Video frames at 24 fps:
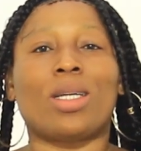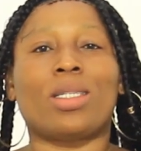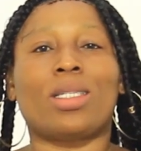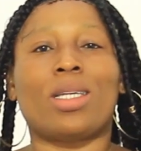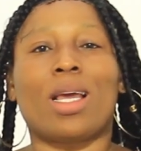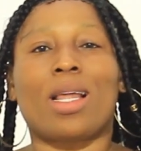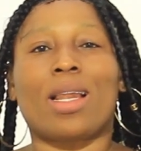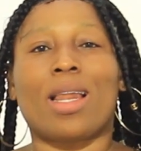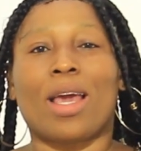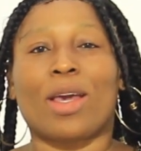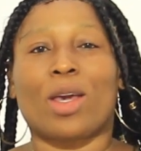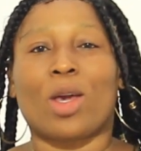
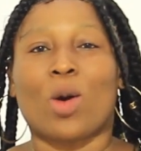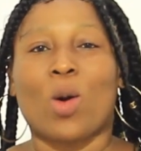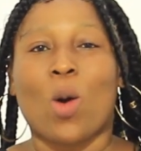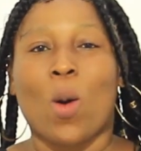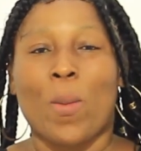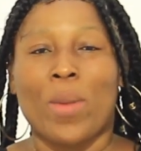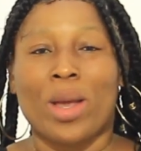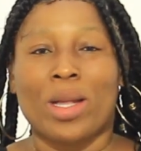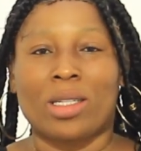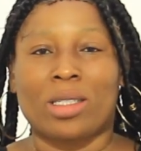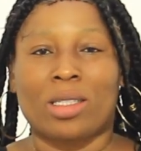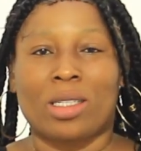Like,
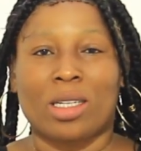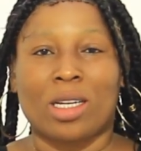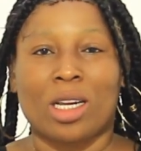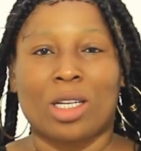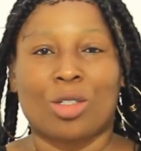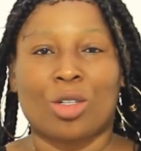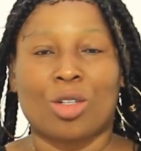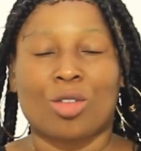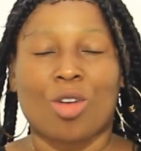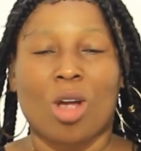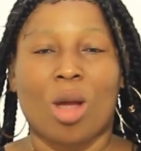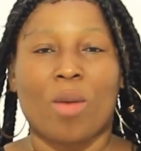comment, and
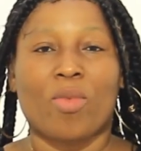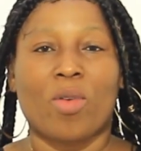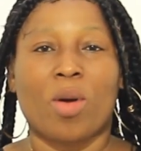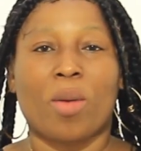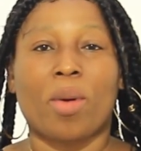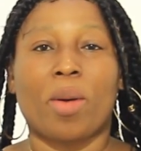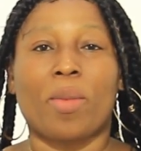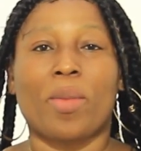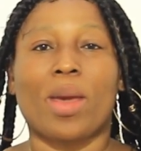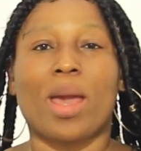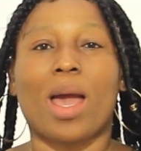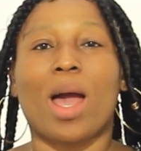subscribe
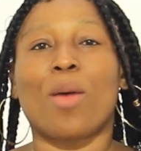for me.